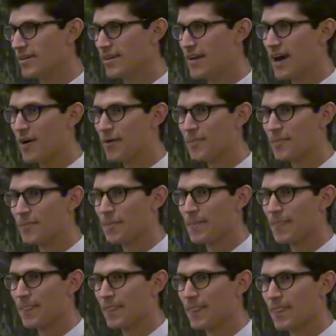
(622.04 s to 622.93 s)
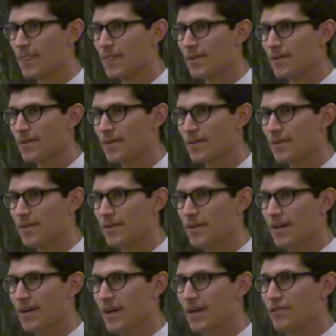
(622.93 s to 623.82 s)
Now,
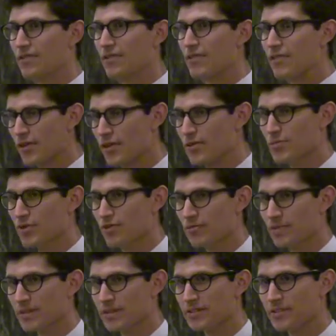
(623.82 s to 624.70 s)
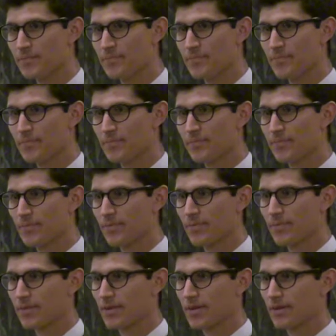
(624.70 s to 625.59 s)
in the third movement,
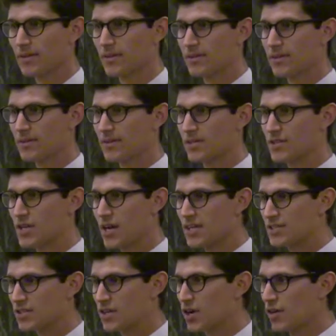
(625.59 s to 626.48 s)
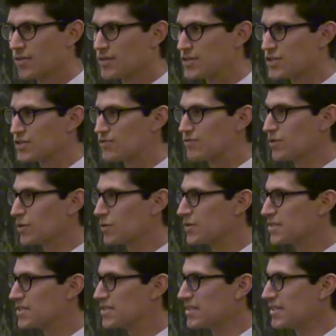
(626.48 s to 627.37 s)
Shostakovich's
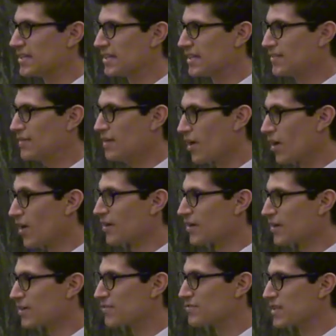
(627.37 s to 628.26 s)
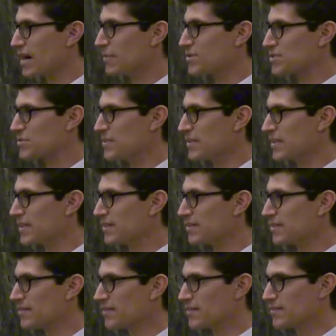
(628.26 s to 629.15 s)
fluency in the art of doublespeak
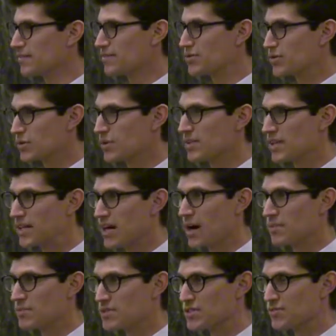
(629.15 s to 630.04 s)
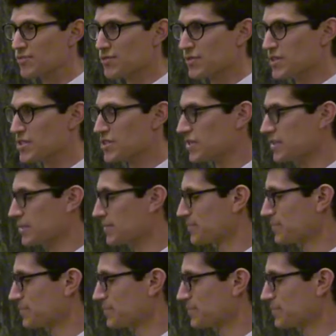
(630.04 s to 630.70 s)
truly comes to fruition.